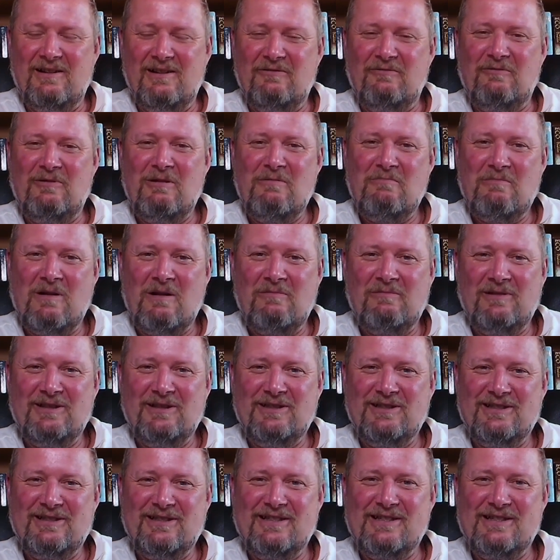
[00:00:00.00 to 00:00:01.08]
We
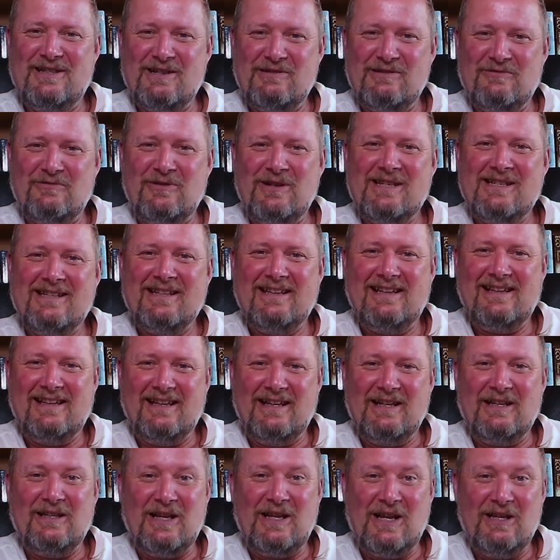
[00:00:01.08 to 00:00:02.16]
published just recently
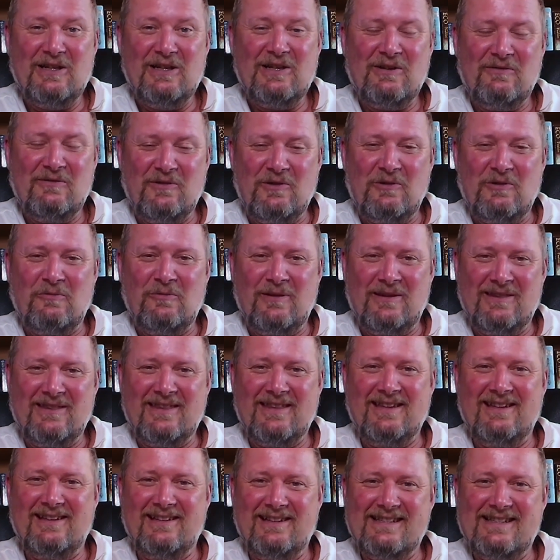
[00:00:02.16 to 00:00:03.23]
an interview with
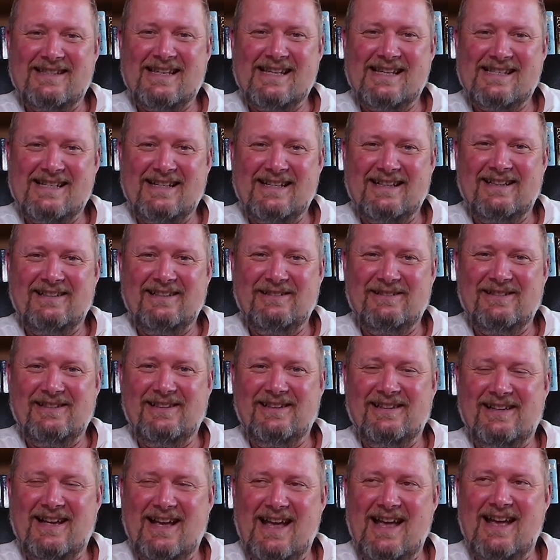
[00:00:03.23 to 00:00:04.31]

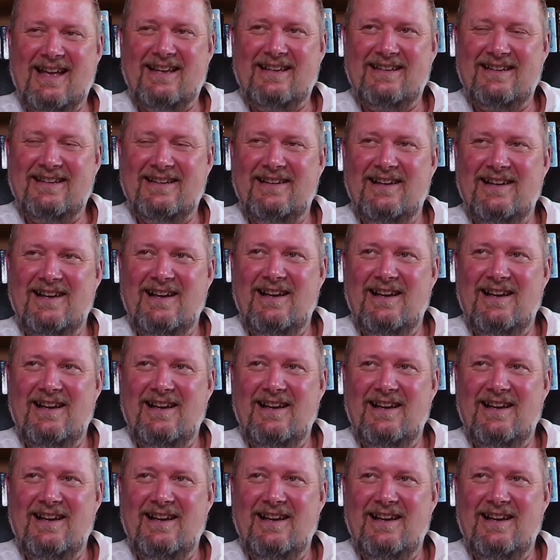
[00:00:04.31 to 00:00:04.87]
Cecil, and